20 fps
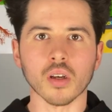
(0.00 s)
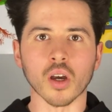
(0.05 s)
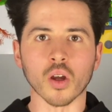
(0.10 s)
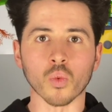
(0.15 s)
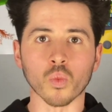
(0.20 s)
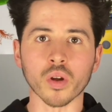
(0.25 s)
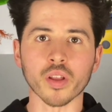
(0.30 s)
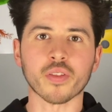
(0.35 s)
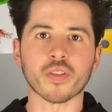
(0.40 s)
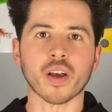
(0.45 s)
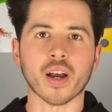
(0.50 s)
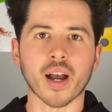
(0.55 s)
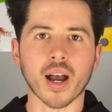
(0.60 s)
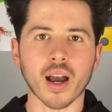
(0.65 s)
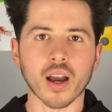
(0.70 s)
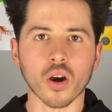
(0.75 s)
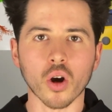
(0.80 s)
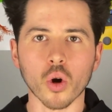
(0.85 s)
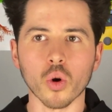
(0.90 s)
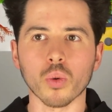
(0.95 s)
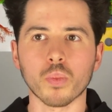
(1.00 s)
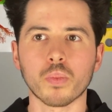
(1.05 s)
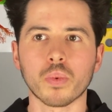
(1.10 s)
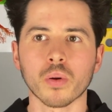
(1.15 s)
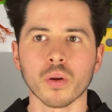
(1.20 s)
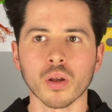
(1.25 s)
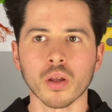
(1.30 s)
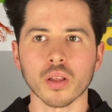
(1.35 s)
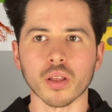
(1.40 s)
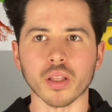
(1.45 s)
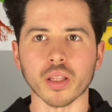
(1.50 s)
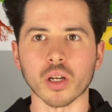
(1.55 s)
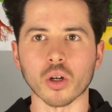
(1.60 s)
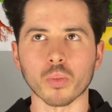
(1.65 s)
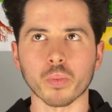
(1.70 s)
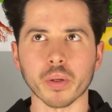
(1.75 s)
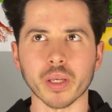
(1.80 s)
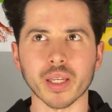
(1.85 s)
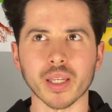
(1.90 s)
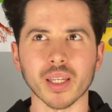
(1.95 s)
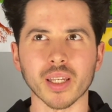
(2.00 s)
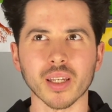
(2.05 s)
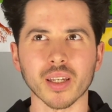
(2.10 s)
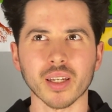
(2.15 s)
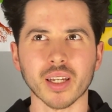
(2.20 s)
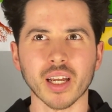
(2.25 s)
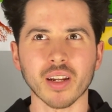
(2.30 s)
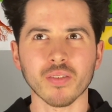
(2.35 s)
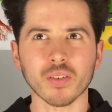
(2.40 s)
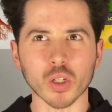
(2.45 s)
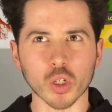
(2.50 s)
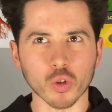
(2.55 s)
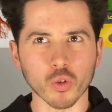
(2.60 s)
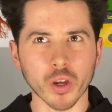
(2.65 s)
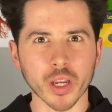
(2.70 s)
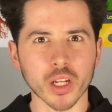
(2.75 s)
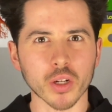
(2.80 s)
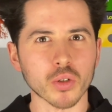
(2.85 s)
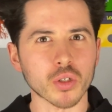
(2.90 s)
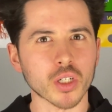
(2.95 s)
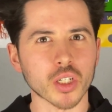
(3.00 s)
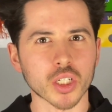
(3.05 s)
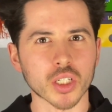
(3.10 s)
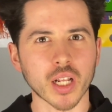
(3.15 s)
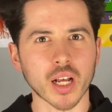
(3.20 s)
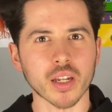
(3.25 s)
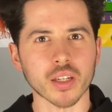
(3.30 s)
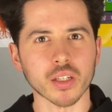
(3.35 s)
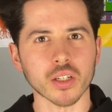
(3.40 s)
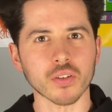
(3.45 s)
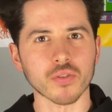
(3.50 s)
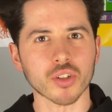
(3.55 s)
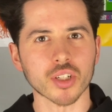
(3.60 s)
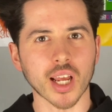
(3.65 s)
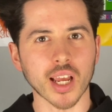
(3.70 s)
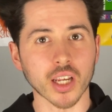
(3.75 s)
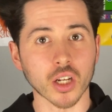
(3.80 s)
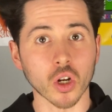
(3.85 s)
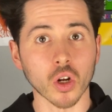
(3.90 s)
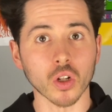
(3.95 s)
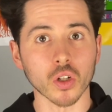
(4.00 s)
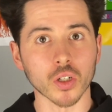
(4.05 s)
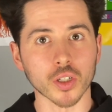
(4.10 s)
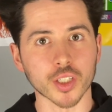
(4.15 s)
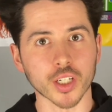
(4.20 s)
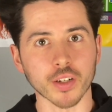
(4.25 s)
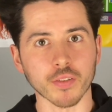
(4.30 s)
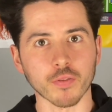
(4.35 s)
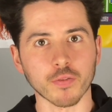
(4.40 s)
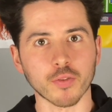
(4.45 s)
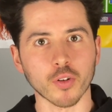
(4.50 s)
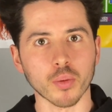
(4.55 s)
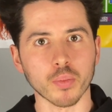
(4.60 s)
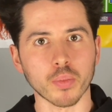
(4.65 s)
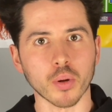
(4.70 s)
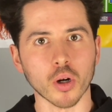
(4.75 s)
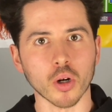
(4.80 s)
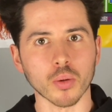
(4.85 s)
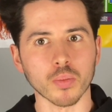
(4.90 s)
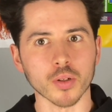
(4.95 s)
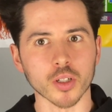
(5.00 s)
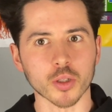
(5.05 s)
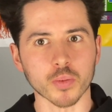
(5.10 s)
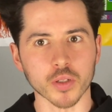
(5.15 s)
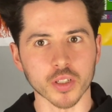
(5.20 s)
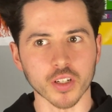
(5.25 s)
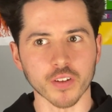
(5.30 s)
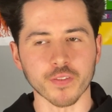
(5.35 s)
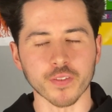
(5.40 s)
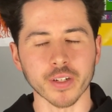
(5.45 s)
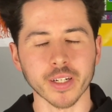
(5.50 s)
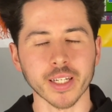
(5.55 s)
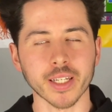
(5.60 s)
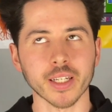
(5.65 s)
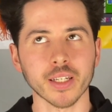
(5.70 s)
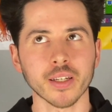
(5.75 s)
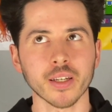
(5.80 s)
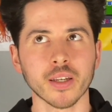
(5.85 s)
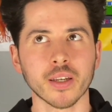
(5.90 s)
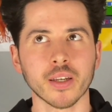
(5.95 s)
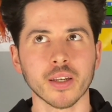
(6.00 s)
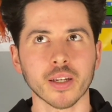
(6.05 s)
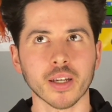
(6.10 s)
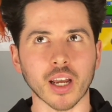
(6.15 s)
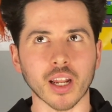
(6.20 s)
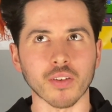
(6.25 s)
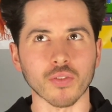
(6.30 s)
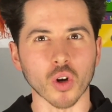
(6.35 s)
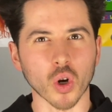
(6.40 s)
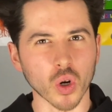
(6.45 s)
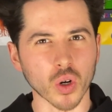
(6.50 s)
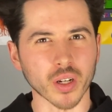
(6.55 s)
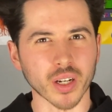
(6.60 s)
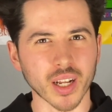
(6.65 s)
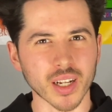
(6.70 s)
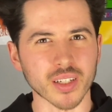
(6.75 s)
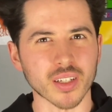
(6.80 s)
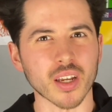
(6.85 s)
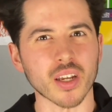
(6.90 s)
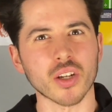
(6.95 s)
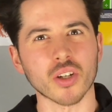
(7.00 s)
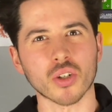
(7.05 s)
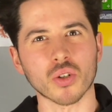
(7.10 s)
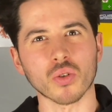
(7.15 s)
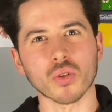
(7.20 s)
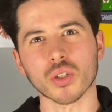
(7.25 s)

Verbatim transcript: And with that, I hope that there'll be kind of a greater understanding of psychology in football, but specifically kind of organisational